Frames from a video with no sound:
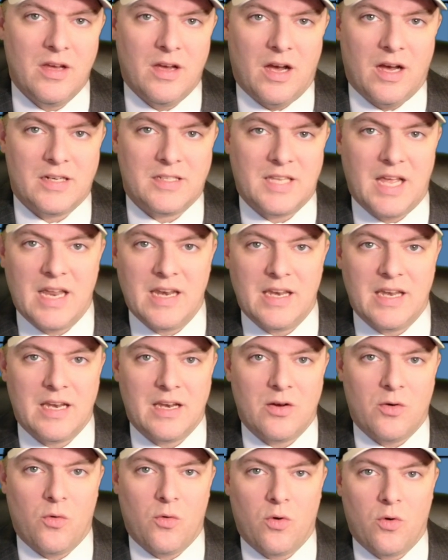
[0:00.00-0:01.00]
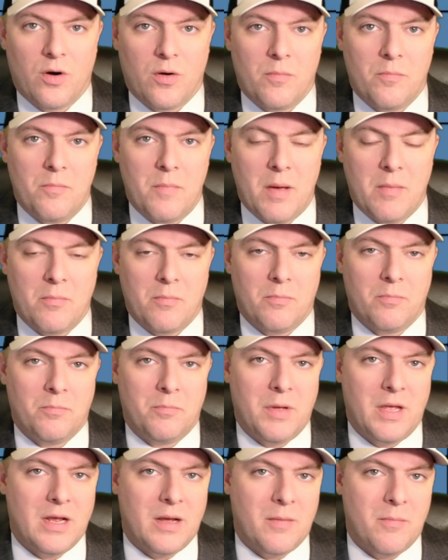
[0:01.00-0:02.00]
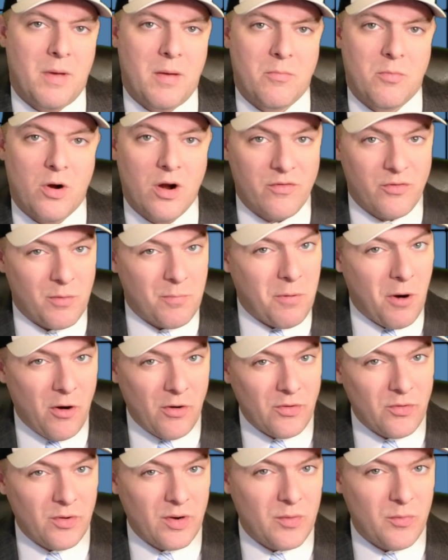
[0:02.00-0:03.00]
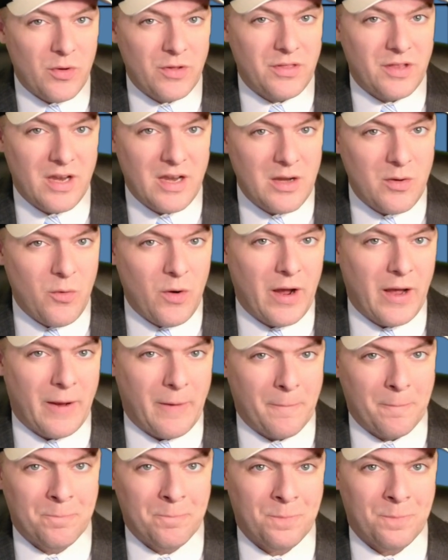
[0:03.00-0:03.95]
attending or mem- being a member of or partnering with in any way.